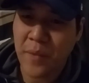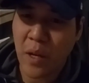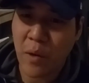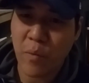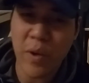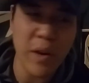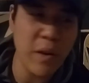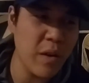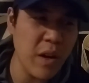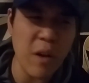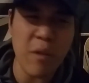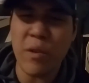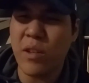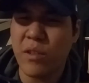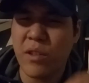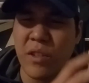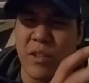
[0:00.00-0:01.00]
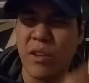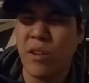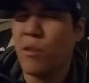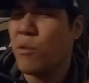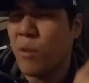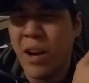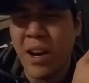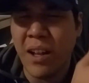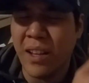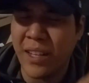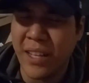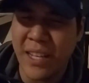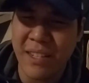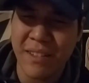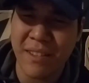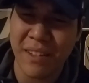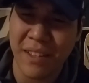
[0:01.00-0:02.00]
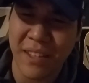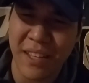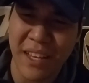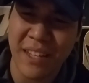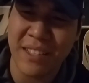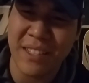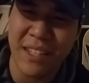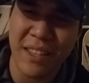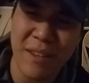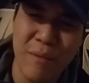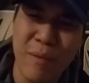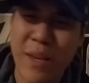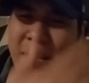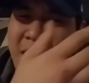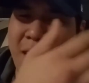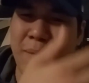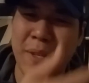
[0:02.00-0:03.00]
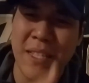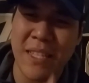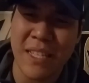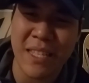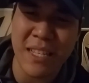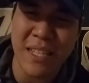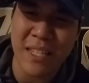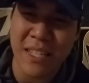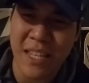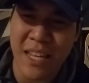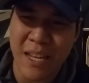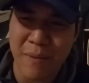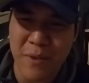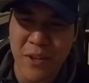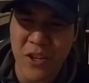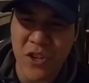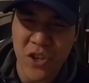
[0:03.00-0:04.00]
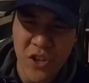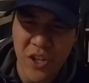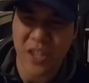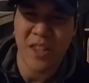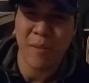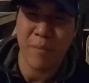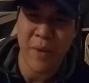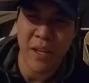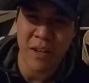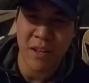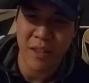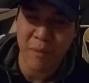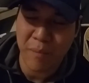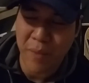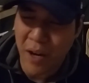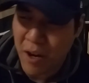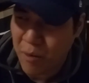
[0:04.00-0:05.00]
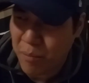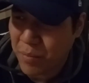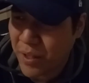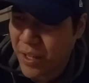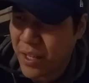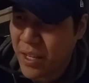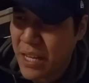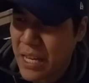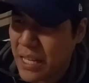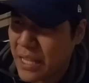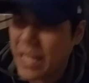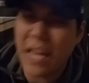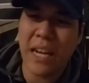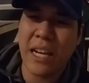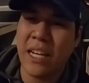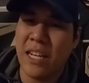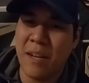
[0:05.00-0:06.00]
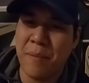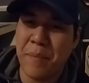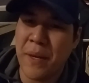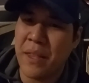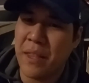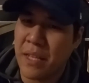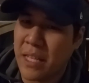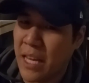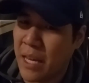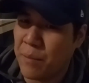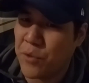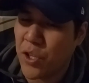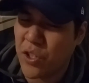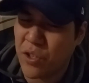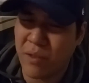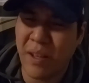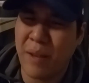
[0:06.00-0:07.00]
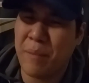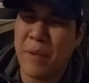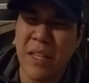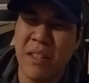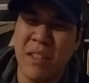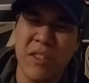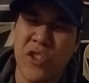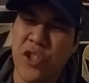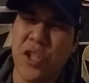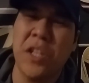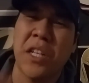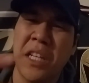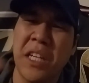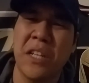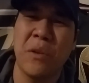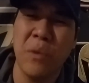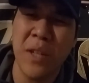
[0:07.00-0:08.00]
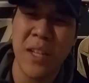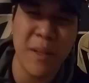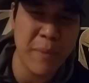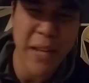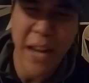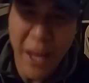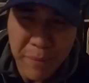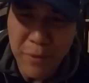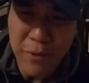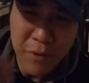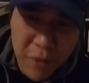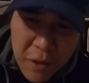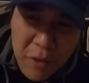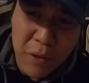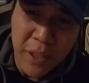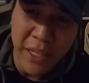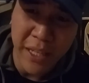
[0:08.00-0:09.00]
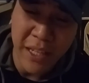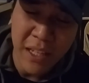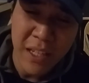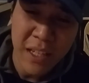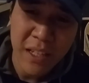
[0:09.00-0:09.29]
We were going so well against the Kings, and then we come into this game, just shit the bed on the power play. That could have been the game changer. I mean, it should have, could have, would have, but absolutely.